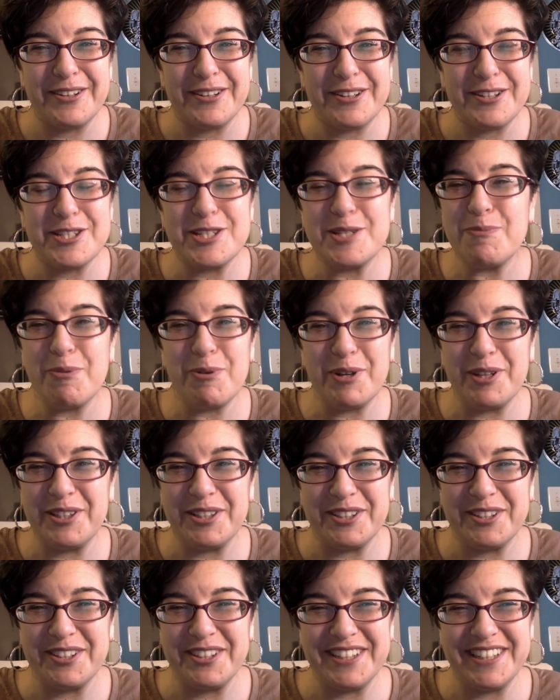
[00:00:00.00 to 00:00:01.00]

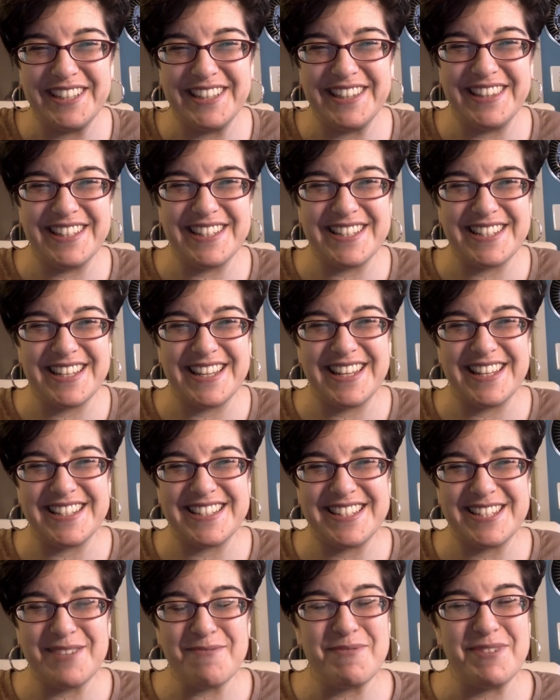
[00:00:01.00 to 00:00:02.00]
spoiler in this
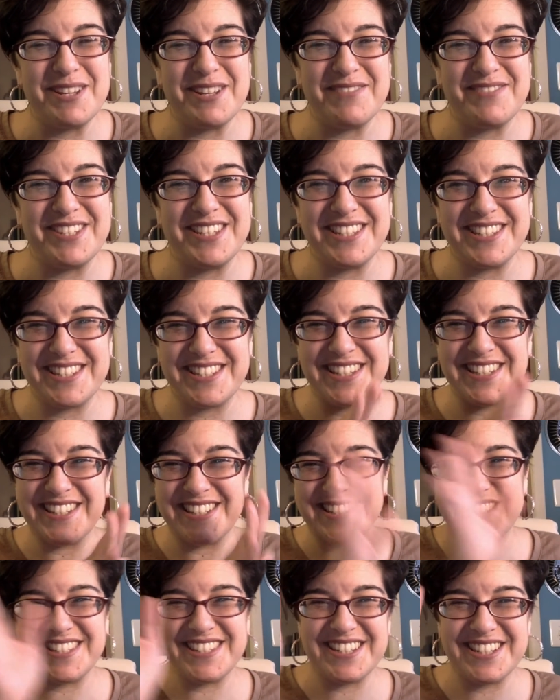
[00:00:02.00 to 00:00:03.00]
case. Sometimes it's
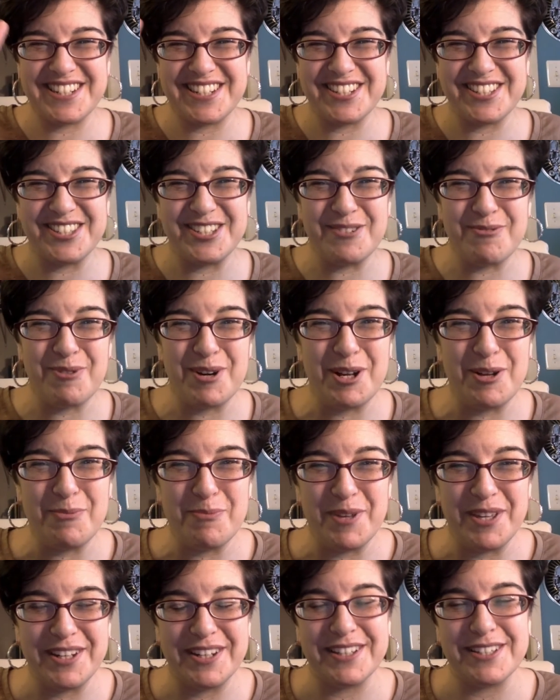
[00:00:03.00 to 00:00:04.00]
such a
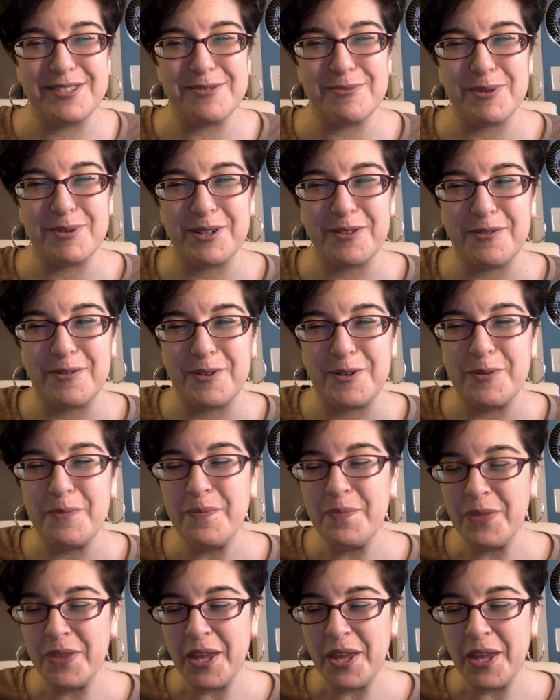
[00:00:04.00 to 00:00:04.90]
derailment. It's wonderful.